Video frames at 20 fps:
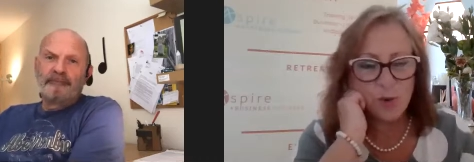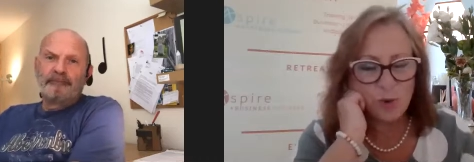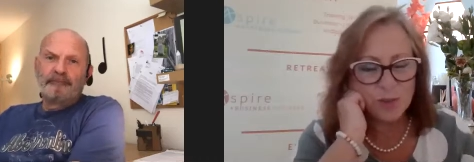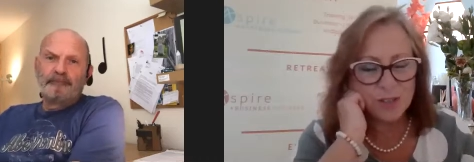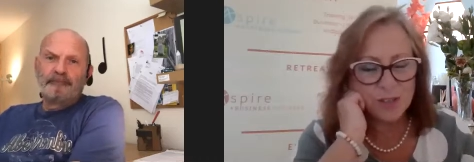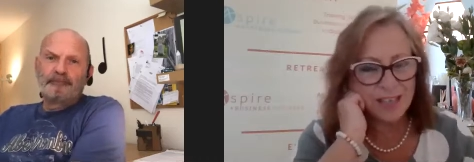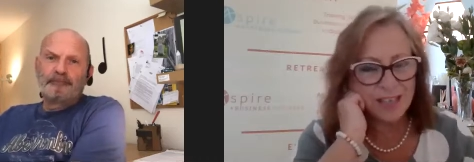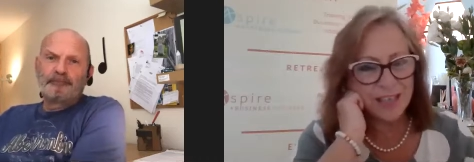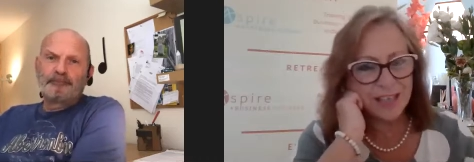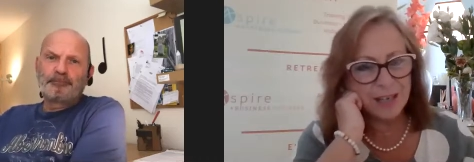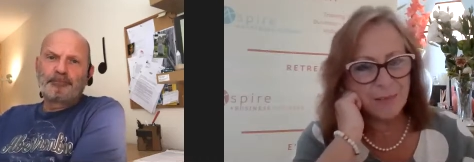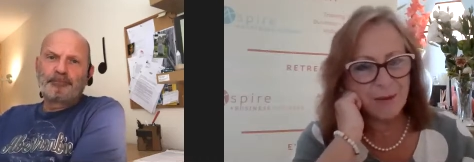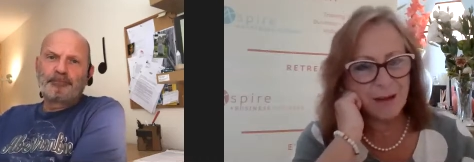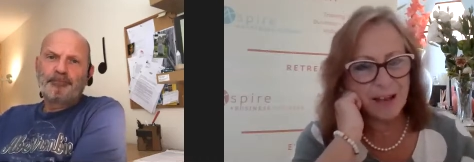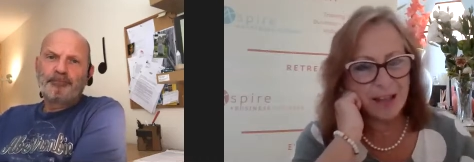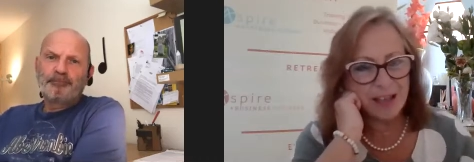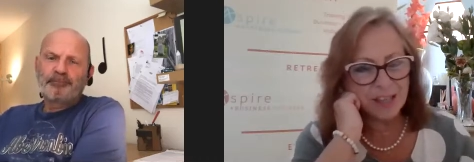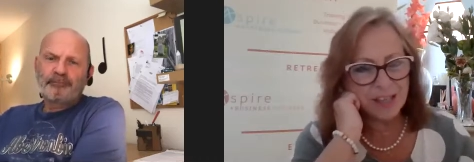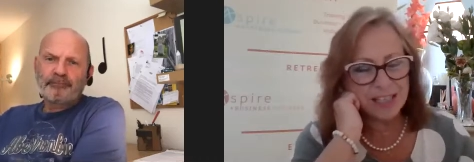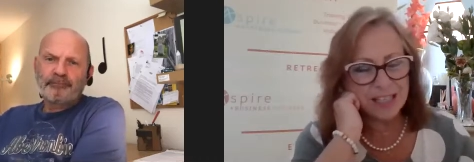Speaker 1: tours they
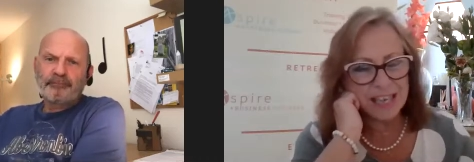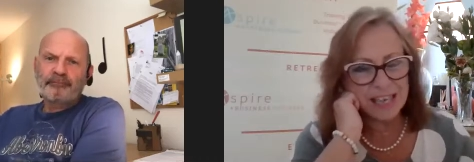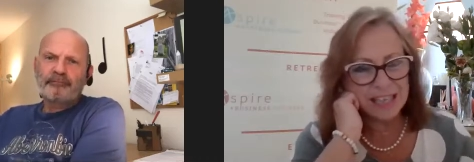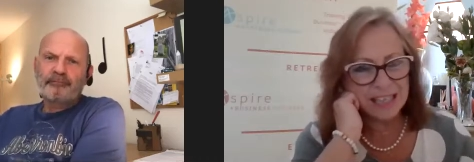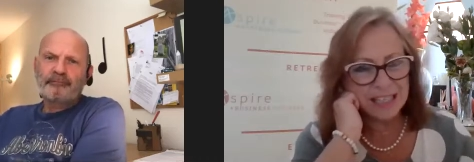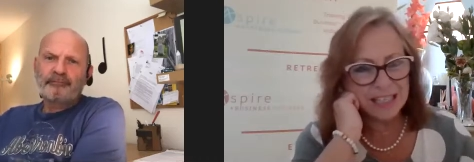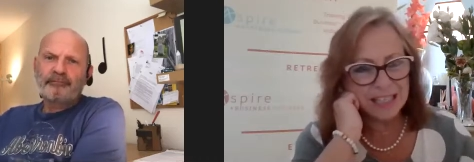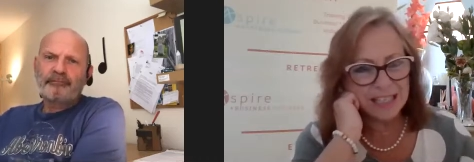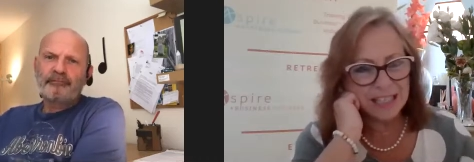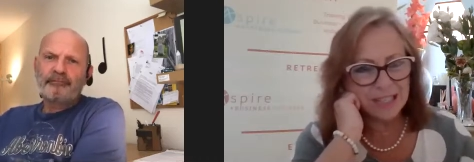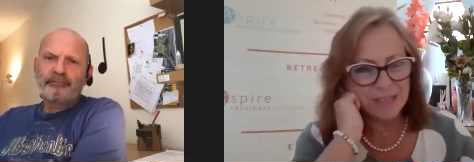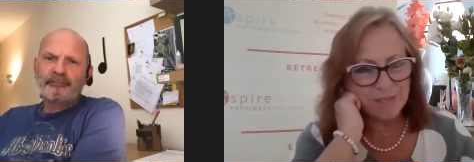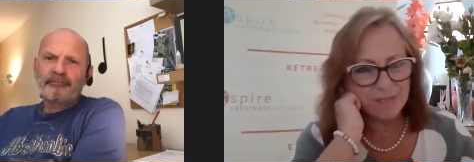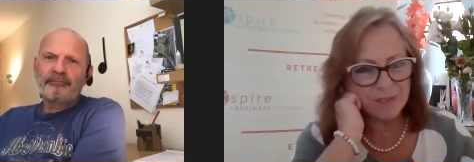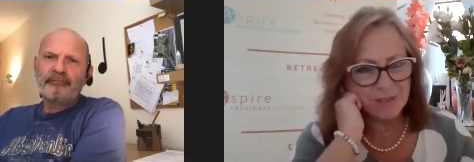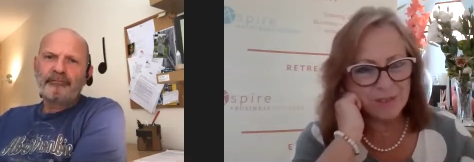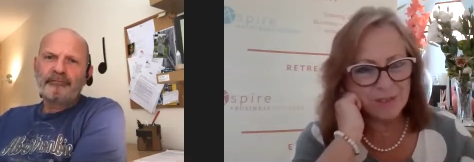think about actually getting in a